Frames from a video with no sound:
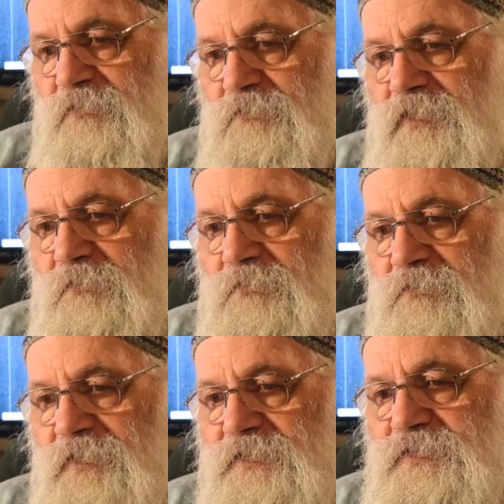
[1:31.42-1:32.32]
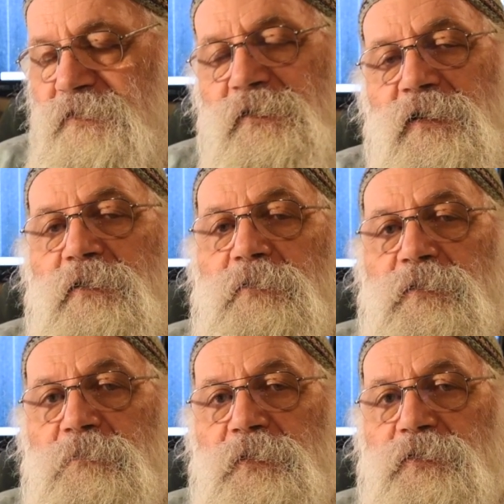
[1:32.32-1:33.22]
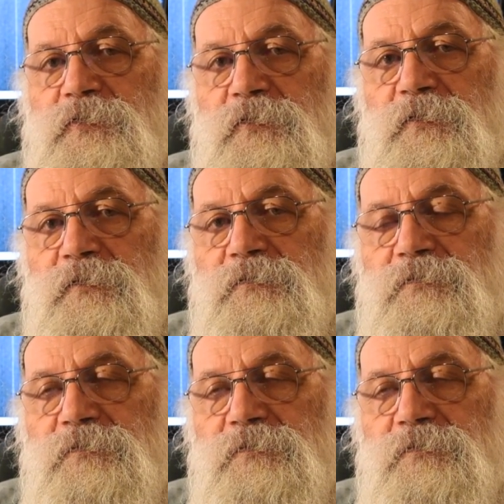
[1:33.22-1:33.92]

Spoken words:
Well, let's start out with a picture